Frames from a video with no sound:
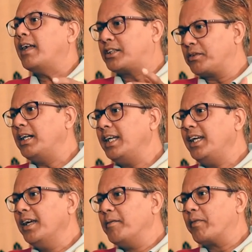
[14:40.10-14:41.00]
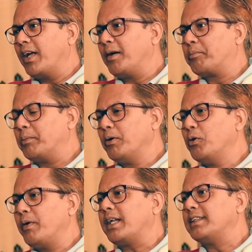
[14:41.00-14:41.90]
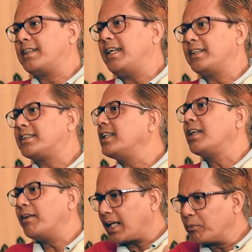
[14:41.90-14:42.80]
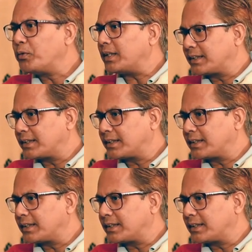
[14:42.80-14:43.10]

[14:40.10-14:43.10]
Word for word: Naturally, people who were in Sylhet district, they will come to